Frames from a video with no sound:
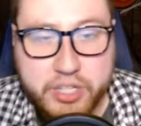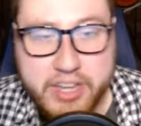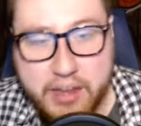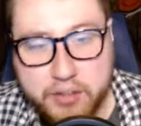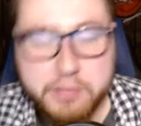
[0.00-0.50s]

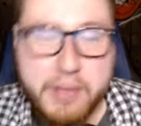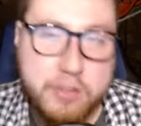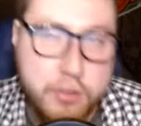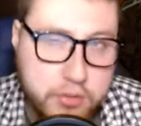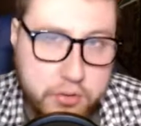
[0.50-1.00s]
Chicago just
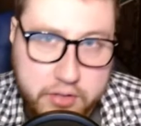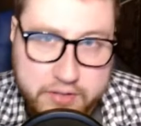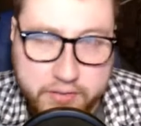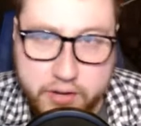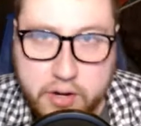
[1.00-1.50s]
about neutral
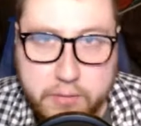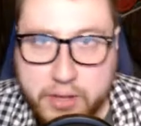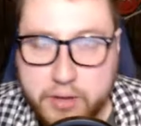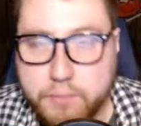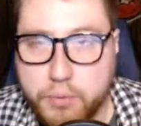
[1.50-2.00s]
and for earning
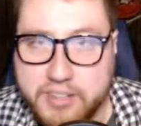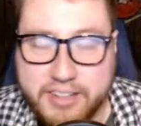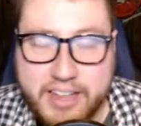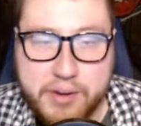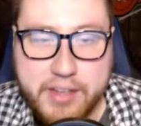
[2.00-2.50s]
back points
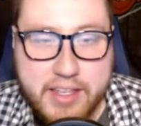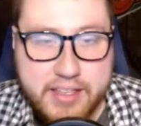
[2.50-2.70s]
allowed.